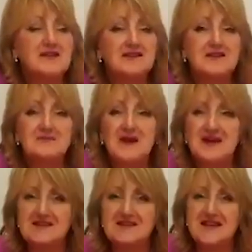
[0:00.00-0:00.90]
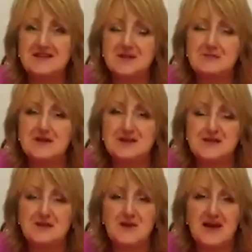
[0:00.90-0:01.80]
So Mrs. Bear
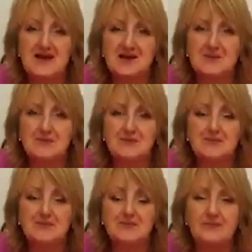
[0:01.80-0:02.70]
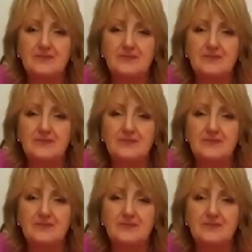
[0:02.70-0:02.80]
said to Mr. Bear,